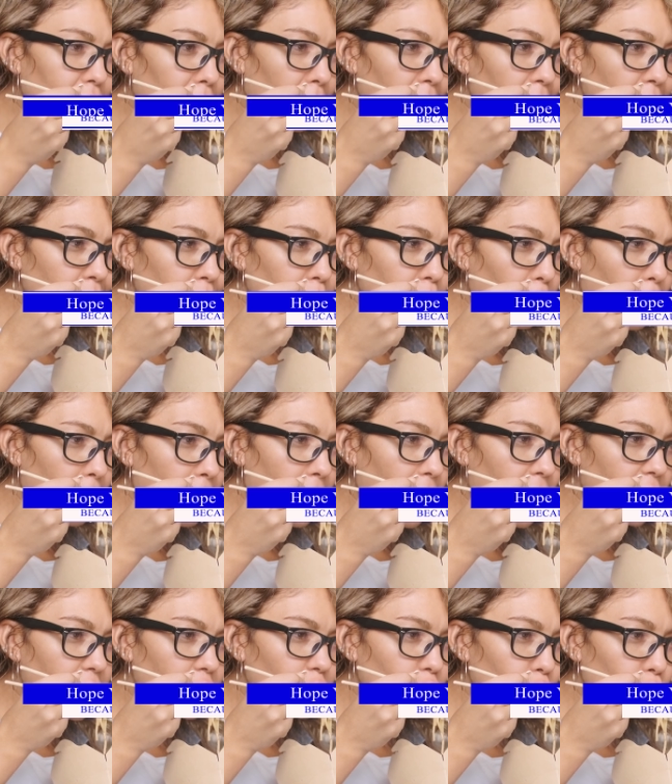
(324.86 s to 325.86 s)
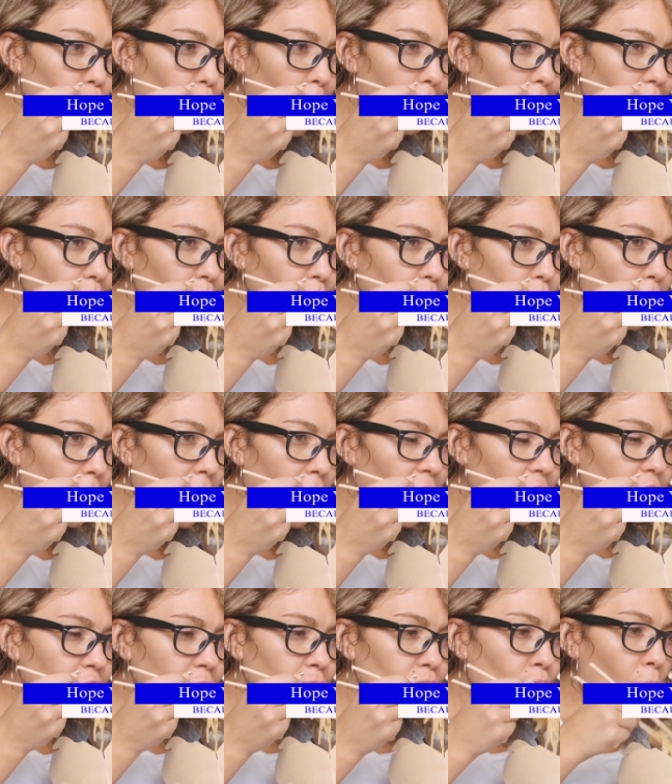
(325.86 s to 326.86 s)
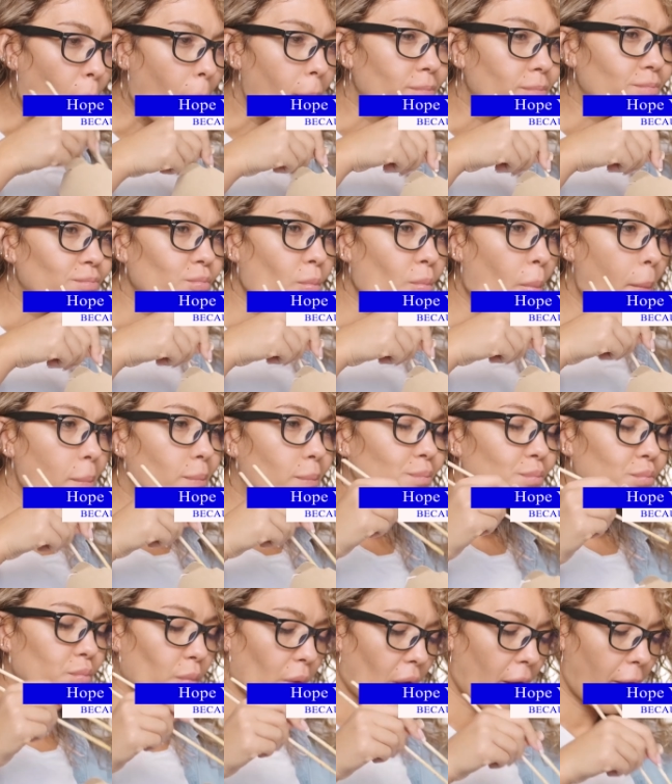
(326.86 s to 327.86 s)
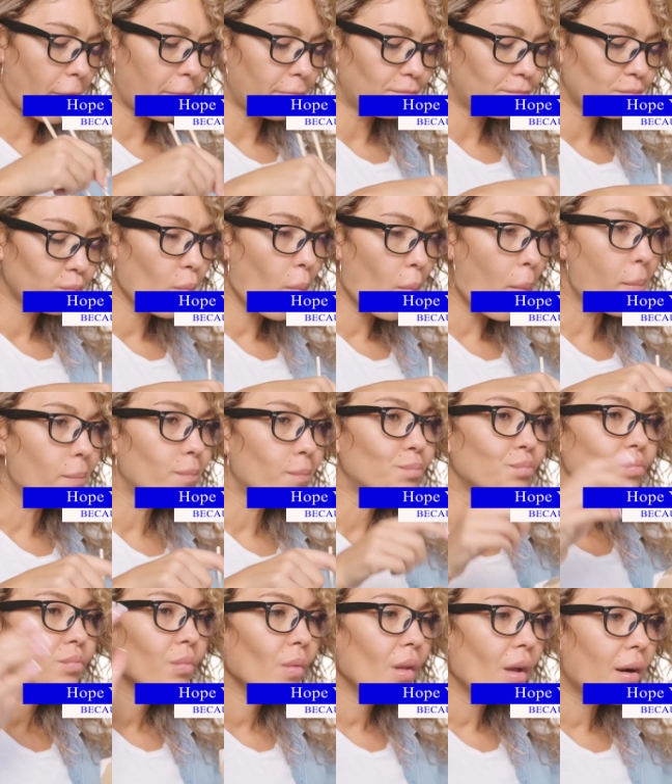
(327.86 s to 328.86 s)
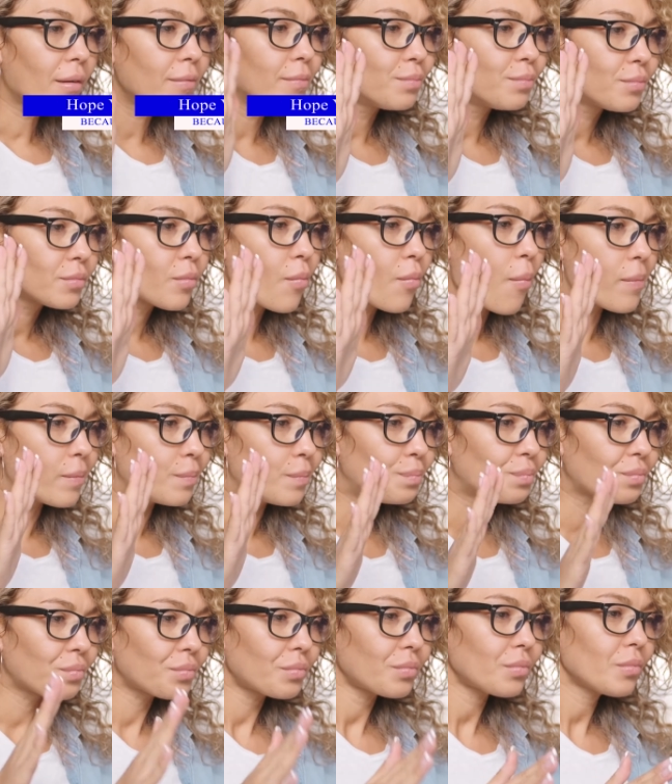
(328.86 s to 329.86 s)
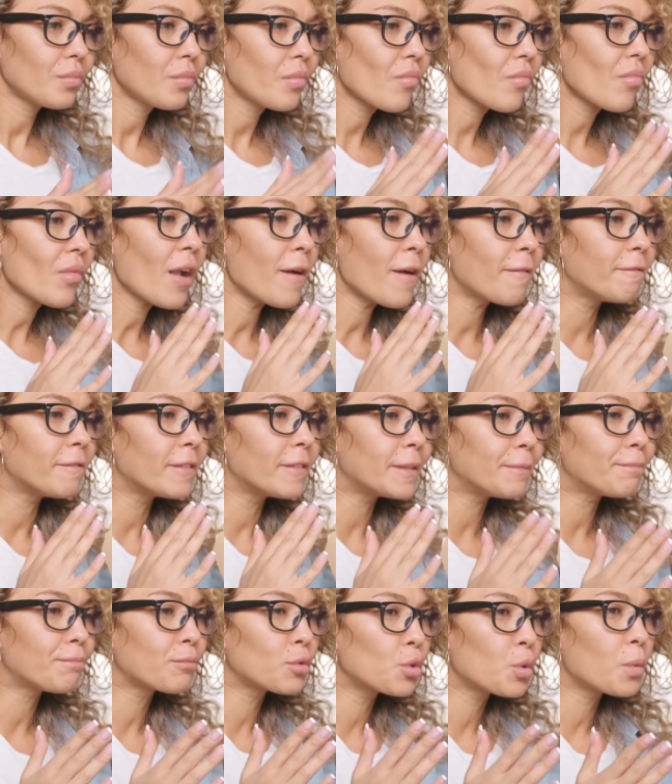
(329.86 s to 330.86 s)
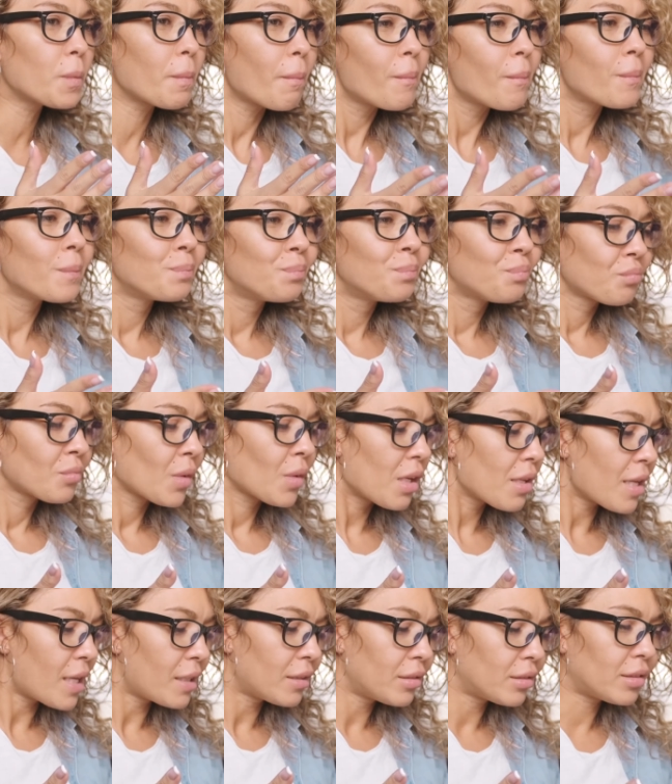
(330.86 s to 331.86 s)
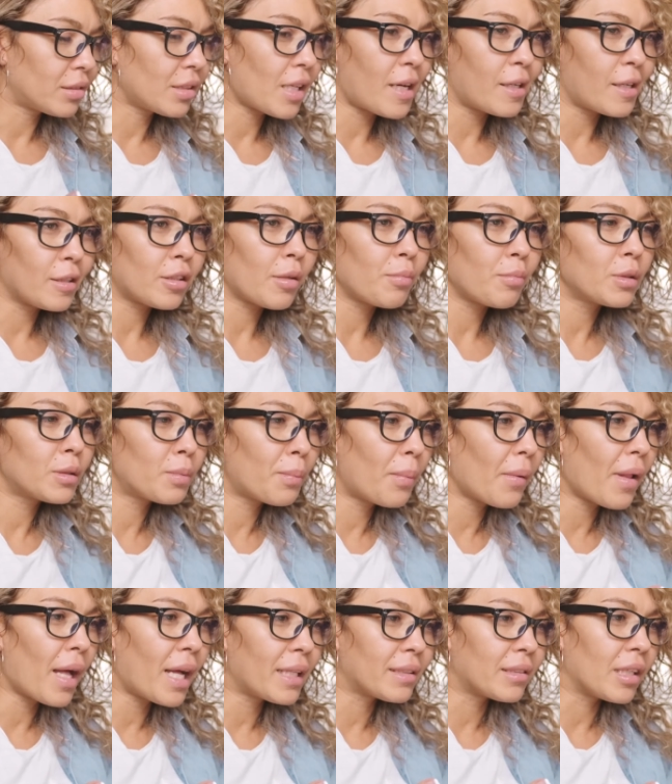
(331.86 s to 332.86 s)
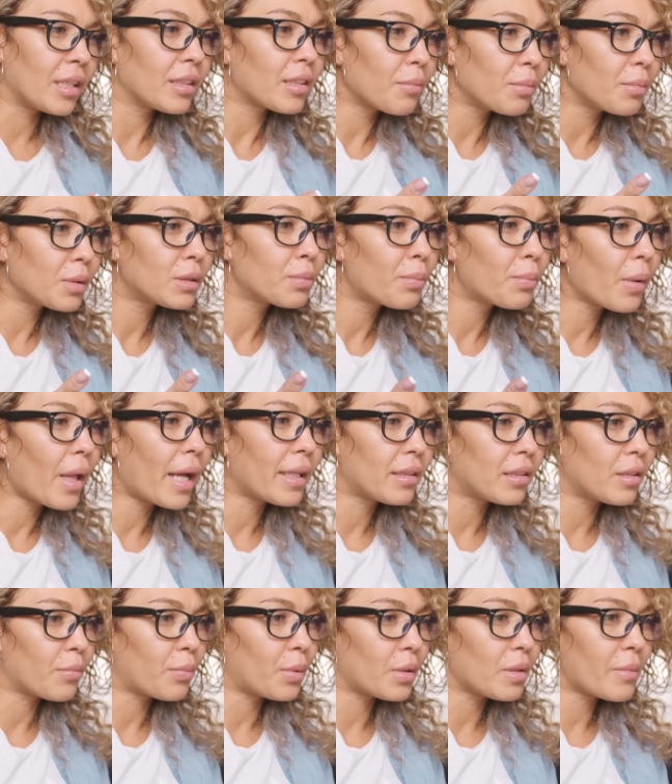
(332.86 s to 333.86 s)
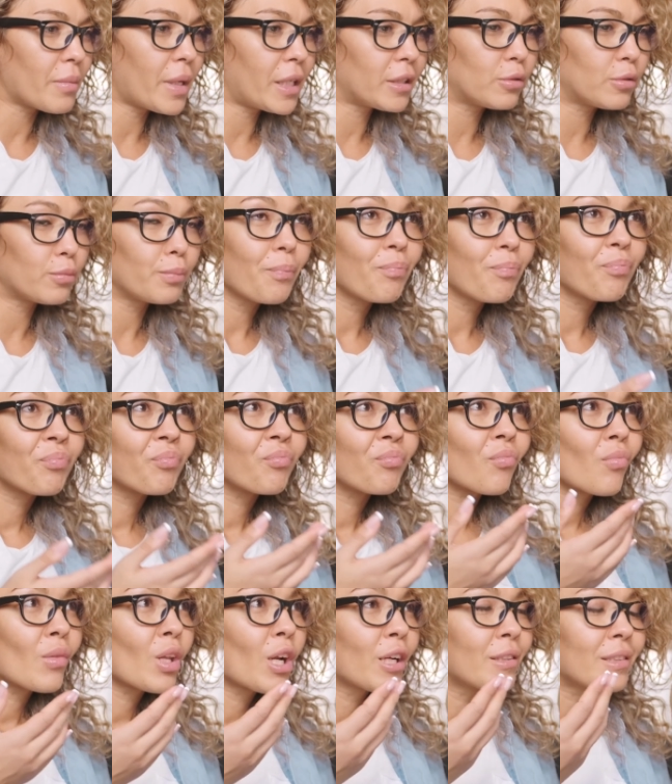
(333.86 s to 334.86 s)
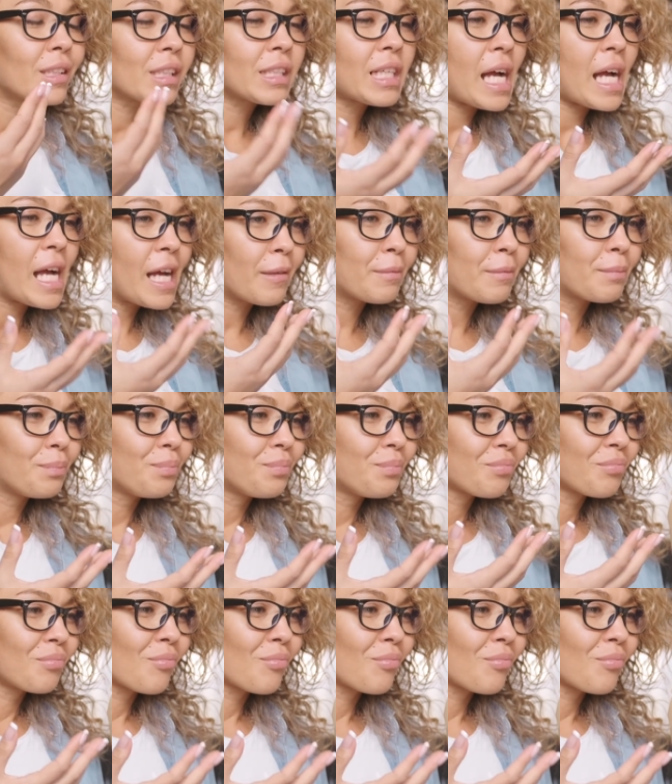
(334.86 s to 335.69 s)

Hope you like smoothies, because you have no teeth. At least you could still eat, right? Wrong. Your teeth aren't bones, but they're embedded in your jawbone.